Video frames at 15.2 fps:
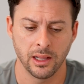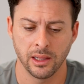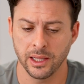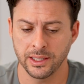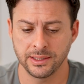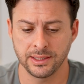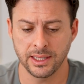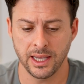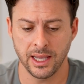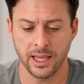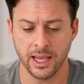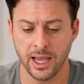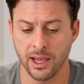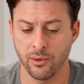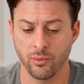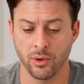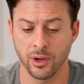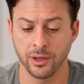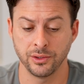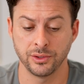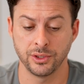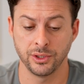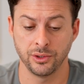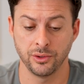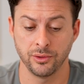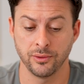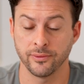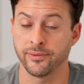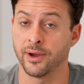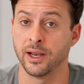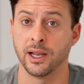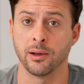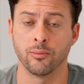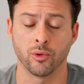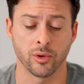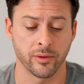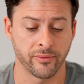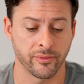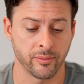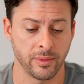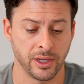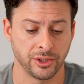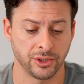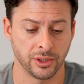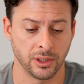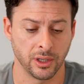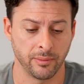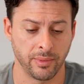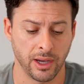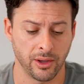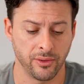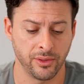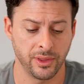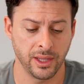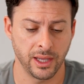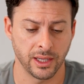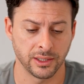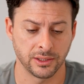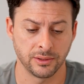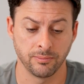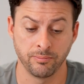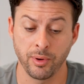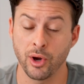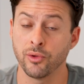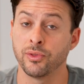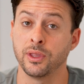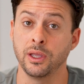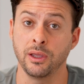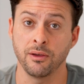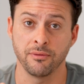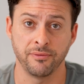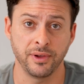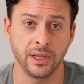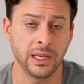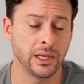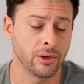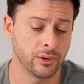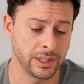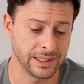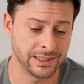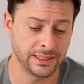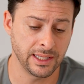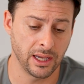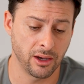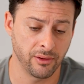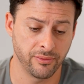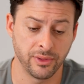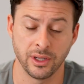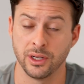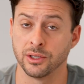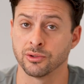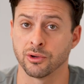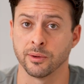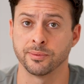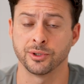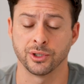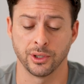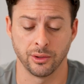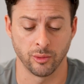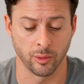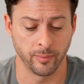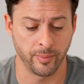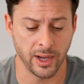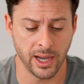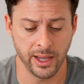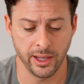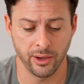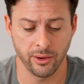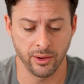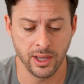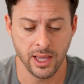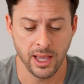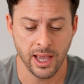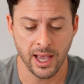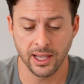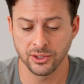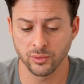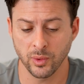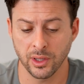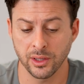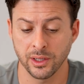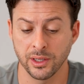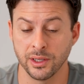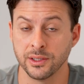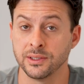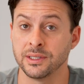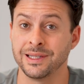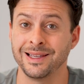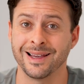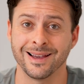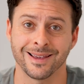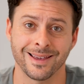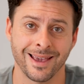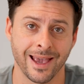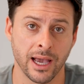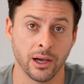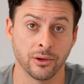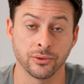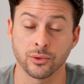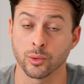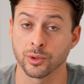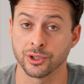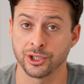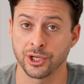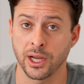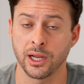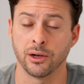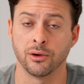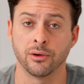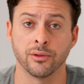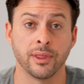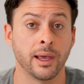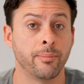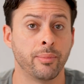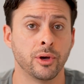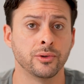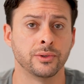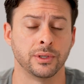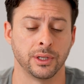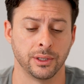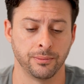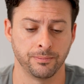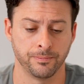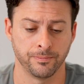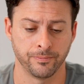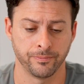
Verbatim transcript: Let's say I wanted to find out more information about this, both the video itself, the description or bio, as well as the account or channel that posted it.